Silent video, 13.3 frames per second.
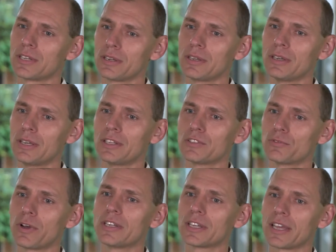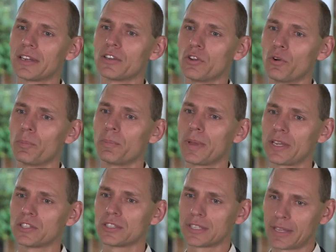and it's fun to get to know
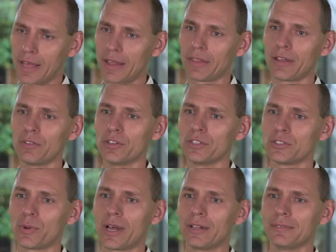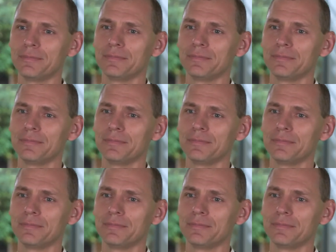patients on that level as well.